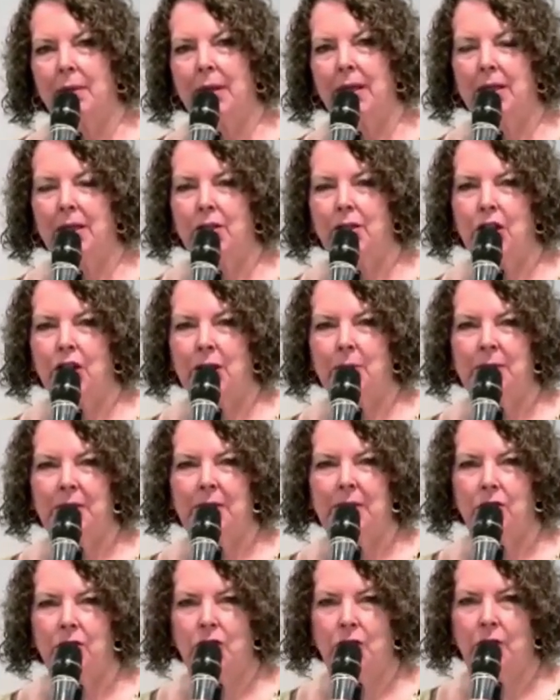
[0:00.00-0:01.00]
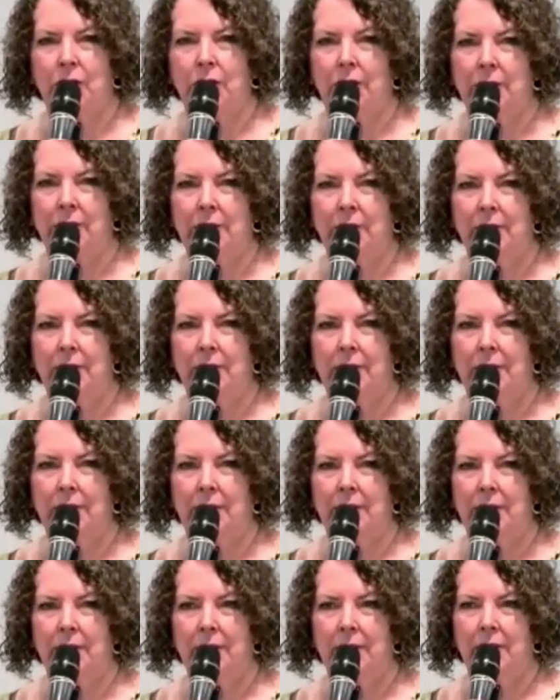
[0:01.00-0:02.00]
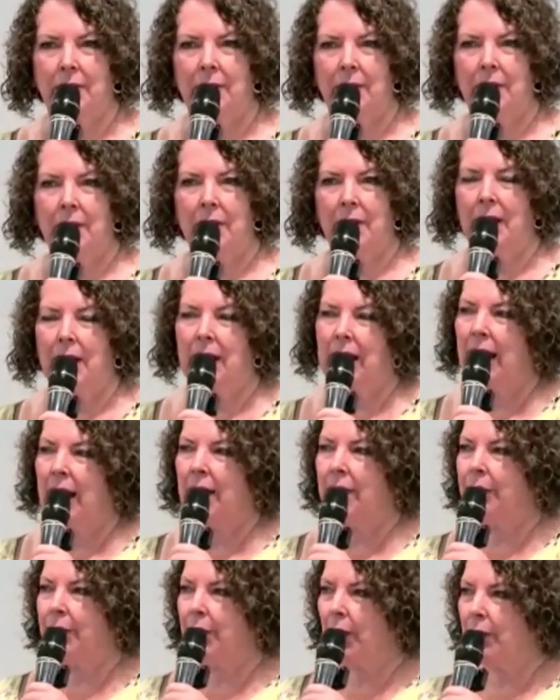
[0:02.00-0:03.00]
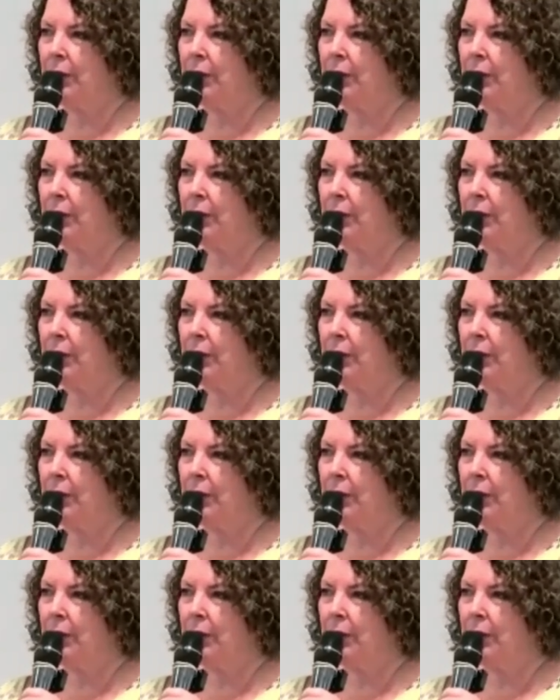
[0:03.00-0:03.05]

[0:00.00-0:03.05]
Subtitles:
Peter, James, and John. And